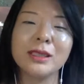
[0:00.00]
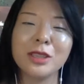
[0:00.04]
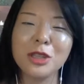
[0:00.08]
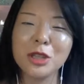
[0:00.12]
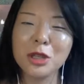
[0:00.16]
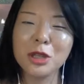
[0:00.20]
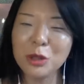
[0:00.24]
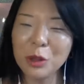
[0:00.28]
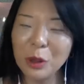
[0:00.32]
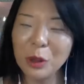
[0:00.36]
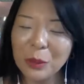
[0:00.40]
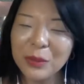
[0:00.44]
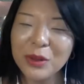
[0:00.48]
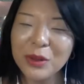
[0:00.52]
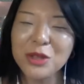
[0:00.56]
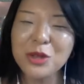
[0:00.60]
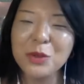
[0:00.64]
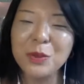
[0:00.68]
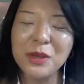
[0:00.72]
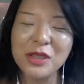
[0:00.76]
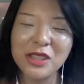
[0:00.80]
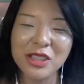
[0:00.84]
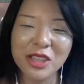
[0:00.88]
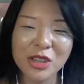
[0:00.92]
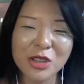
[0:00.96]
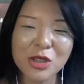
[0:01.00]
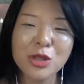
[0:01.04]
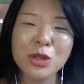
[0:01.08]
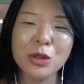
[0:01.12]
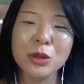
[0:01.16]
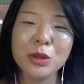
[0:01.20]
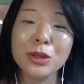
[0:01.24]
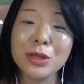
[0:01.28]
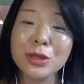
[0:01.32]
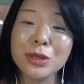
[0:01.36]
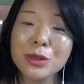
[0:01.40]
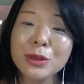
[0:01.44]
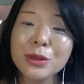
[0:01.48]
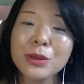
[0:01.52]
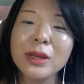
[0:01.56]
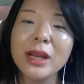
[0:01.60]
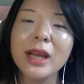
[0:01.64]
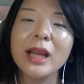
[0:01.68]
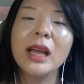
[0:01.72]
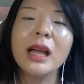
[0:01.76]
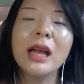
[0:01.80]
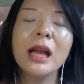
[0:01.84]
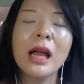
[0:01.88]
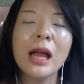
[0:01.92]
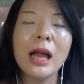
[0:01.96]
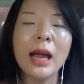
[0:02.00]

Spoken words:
There's so much potential to it.